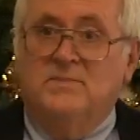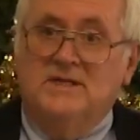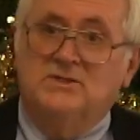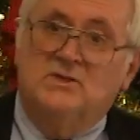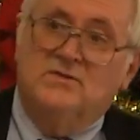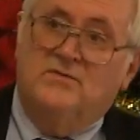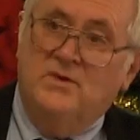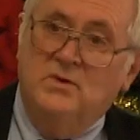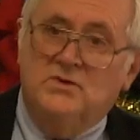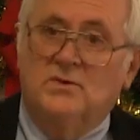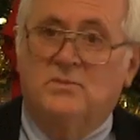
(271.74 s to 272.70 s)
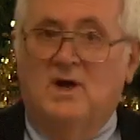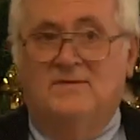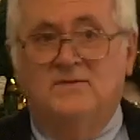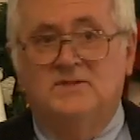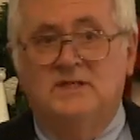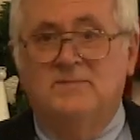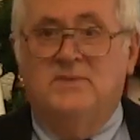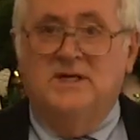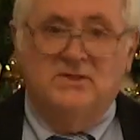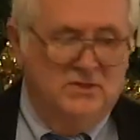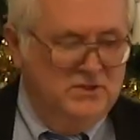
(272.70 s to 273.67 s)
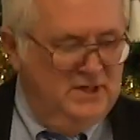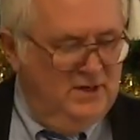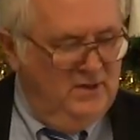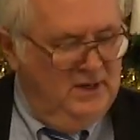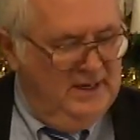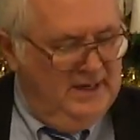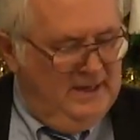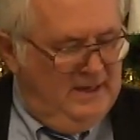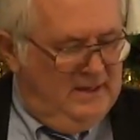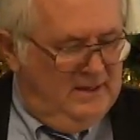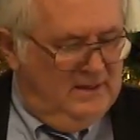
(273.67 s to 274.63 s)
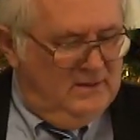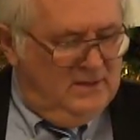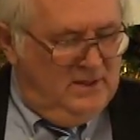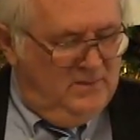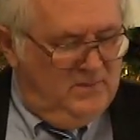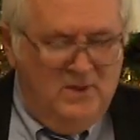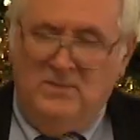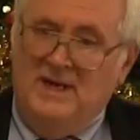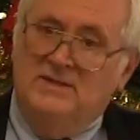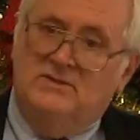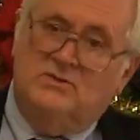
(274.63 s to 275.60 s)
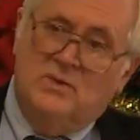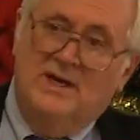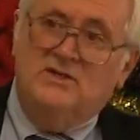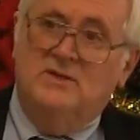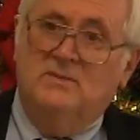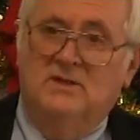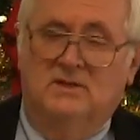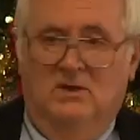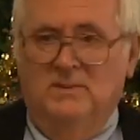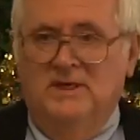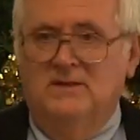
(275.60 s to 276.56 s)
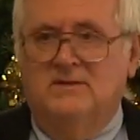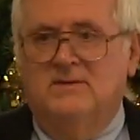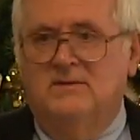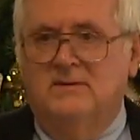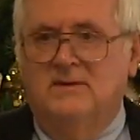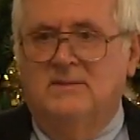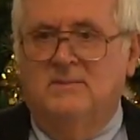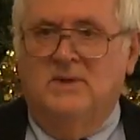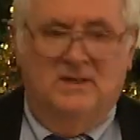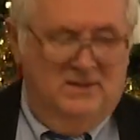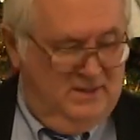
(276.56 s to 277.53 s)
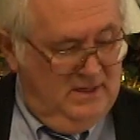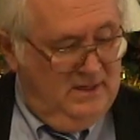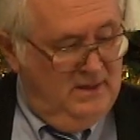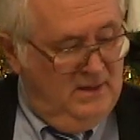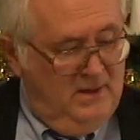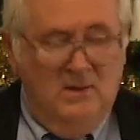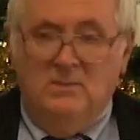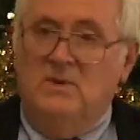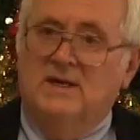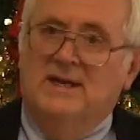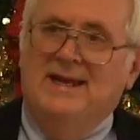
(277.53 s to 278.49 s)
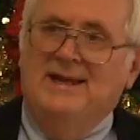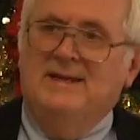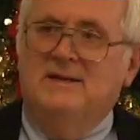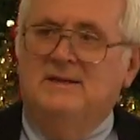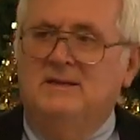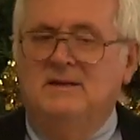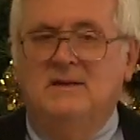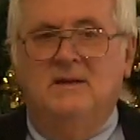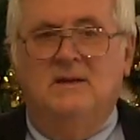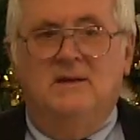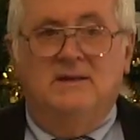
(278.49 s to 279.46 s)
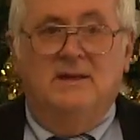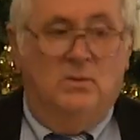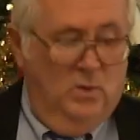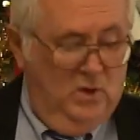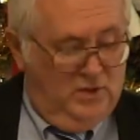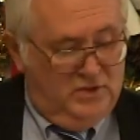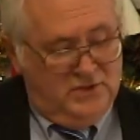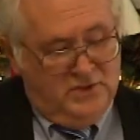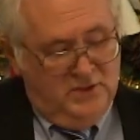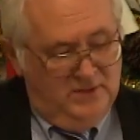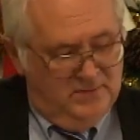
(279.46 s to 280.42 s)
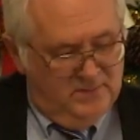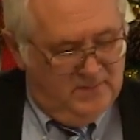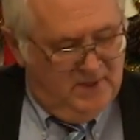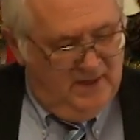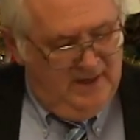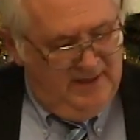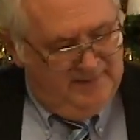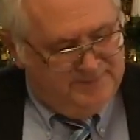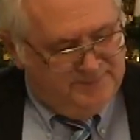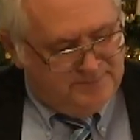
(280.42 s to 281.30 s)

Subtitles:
pictures, future prophecy pictures here. You know, you might stretch them a little bit, but hey, it works. Okay.